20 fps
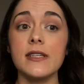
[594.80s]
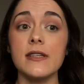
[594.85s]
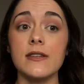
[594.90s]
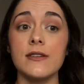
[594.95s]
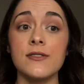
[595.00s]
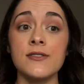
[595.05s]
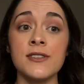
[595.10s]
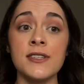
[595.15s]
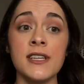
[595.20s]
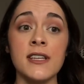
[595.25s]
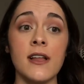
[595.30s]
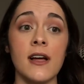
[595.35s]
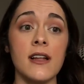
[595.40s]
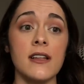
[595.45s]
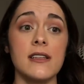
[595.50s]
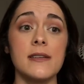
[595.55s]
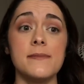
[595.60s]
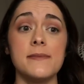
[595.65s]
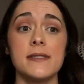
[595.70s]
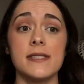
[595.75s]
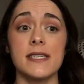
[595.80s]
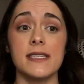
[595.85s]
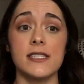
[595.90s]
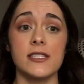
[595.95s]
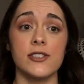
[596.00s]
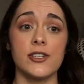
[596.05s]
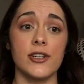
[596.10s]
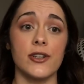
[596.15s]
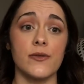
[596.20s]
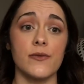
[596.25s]
Usually a lot of lipsticks
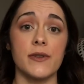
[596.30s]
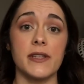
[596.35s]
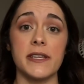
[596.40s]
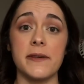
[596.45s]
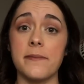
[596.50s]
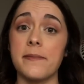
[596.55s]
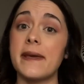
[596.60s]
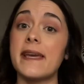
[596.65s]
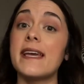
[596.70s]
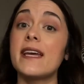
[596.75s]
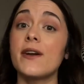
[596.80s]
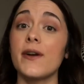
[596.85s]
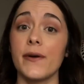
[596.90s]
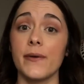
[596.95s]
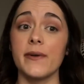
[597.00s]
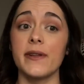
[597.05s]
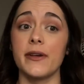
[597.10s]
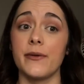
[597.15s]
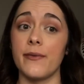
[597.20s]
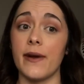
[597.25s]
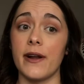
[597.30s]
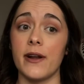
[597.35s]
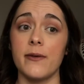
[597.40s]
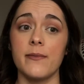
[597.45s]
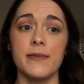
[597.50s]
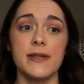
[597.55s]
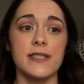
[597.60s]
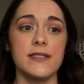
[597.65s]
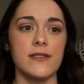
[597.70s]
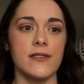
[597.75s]
turn really pink or really red on
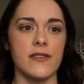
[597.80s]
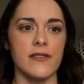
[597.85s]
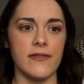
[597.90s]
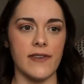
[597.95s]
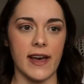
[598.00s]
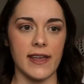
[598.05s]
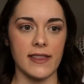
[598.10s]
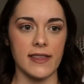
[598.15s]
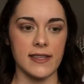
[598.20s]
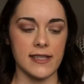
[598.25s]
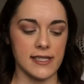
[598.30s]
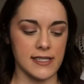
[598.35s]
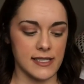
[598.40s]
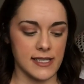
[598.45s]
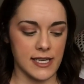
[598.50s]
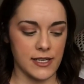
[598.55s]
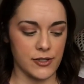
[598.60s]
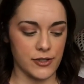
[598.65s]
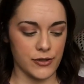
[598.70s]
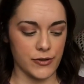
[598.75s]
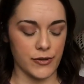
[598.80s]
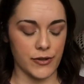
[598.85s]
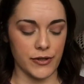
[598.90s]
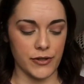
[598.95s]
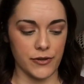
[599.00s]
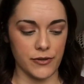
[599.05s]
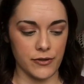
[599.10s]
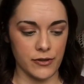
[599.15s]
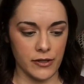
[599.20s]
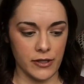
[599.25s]
me, so the fact that this stayed
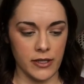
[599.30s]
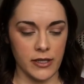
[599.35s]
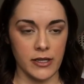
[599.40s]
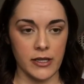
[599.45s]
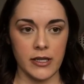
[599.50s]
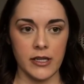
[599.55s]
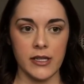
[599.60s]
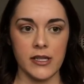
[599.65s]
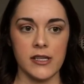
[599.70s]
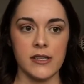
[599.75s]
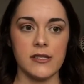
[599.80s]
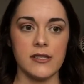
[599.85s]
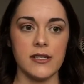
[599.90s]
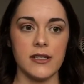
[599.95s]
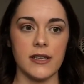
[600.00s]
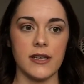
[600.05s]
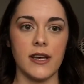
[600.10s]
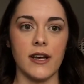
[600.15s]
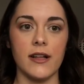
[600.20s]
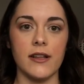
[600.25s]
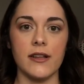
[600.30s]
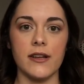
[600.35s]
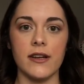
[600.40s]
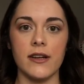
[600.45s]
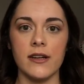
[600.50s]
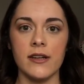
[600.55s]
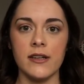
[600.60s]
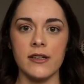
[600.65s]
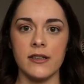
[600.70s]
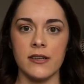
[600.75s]
true to the
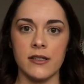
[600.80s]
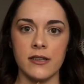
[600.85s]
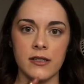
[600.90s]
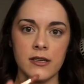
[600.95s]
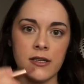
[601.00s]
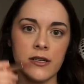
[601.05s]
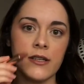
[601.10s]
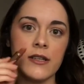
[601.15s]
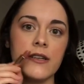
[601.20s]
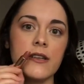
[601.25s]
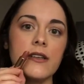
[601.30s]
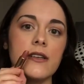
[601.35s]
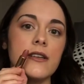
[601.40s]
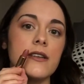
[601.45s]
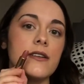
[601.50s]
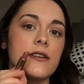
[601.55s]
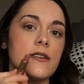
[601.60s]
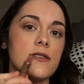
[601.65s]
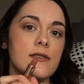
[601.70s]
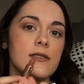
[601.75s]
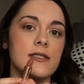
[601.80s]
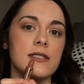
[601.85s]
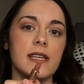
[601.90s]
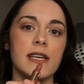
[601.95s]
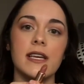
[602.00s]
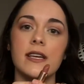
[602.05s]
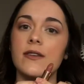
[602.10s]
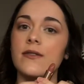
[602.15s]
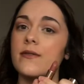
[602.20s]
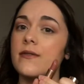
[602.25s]
color was
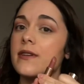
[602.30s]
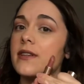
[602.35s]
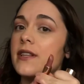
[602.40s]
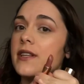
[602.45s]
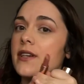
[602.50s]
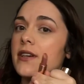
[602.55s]
like really